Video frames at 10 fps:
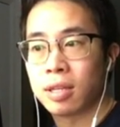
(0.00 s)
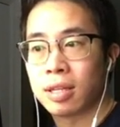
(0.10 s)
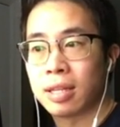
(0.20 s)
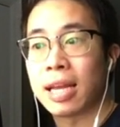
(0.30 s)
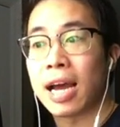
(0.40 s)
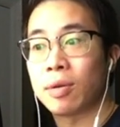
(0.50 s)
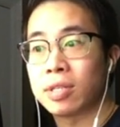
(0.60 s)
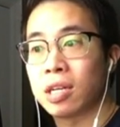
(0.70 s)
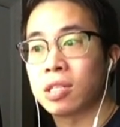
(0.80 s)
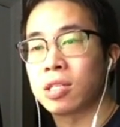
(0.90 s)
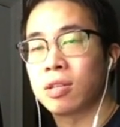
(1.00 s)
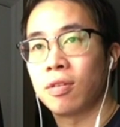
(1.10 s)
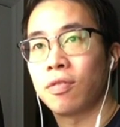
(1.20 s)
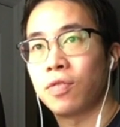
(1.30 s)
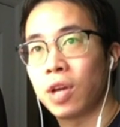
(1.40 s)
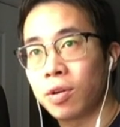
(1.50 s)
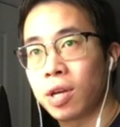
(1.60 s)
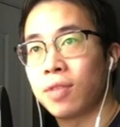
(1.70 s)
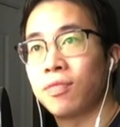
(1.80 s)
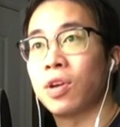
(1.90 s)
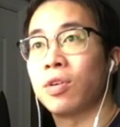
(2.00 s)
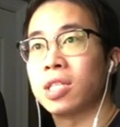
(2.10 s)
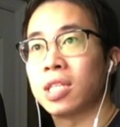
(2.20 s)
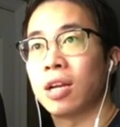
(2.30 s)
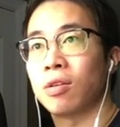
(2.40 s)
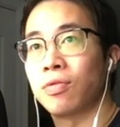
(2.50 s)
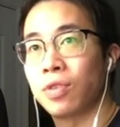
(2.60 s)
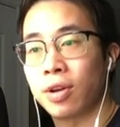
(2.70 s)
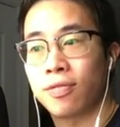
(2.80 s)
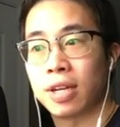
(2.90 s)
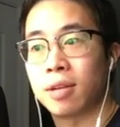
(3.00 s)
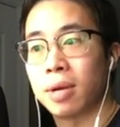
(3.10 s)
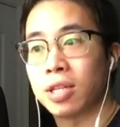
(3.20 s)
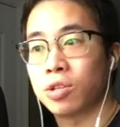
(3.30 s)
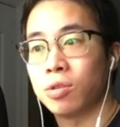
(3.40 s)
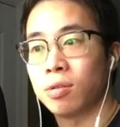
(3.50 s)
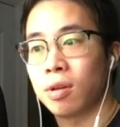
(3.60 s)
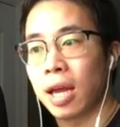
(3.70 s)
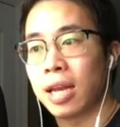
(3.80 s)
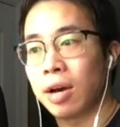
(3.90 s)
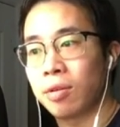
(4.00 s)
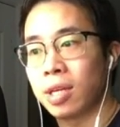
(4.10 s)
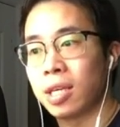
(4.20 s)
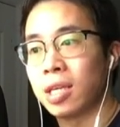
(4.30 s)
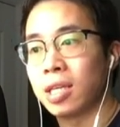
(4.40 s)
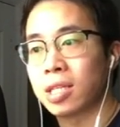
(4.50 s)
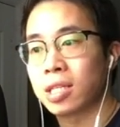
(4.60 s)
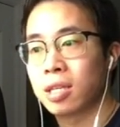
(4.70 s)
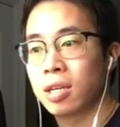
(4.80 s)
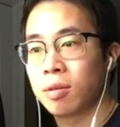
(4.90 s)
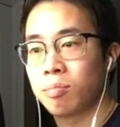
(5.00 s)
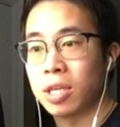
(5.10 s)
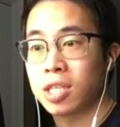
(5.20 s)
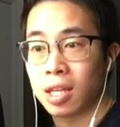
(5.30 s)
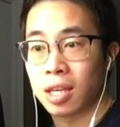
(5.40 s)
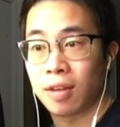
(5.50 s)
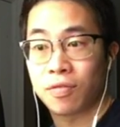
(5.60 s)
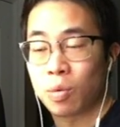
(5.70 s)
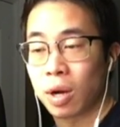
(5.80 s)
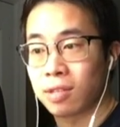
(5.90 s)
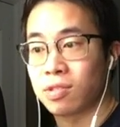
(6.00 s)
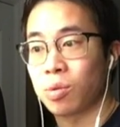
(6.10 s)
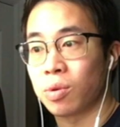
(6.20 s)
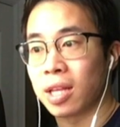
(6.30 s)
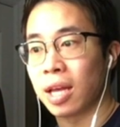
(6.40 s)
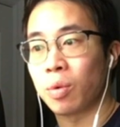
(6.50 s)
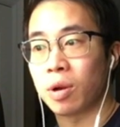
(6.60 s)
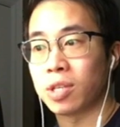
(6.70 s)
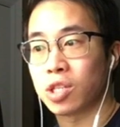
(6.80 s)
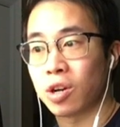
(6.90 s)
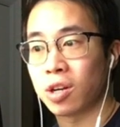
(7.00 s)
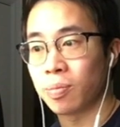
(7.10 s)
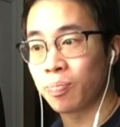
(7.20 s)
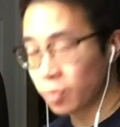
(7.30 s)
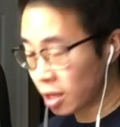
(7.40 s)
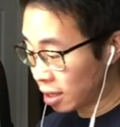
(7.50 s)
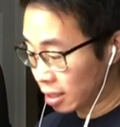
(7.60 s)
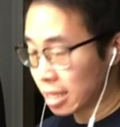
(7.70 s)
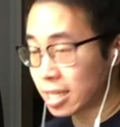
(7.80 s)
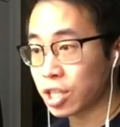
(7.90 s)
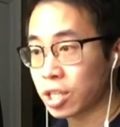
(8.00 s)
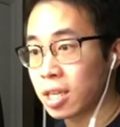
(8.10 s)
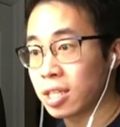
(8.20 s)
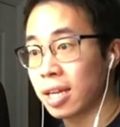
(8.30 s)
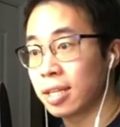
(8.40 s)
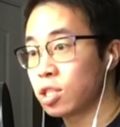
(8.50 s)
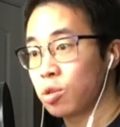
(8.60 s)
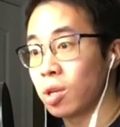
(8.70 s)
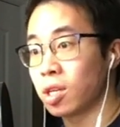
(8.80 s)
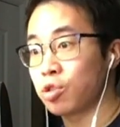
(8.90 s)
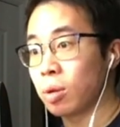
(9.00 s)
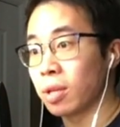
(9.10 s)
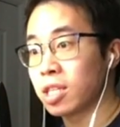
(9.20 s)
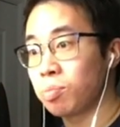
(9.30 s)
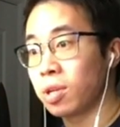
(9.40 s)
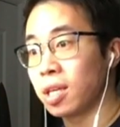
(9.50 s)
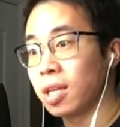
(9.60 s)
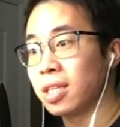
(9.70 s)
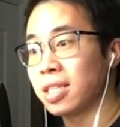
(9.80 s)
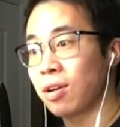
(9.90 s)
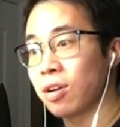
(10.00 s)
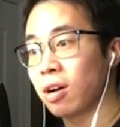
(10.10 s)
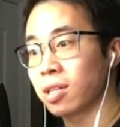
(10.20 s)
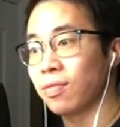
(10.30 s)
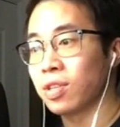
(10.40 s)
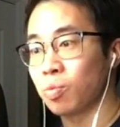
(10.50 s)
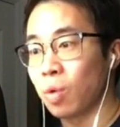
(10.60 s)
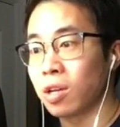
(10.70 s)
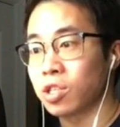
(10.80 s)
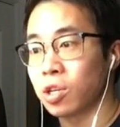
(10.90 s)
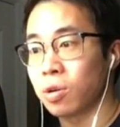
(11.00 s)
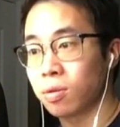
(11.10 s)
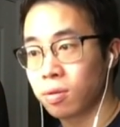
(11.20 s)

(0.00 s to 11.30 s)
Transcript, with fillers: now it sounds very, very settled, very fundamental. And now the E is basically a few octaves lower than where we started. Let's actually take this to the extreme. Let's put the E down an octave as well. So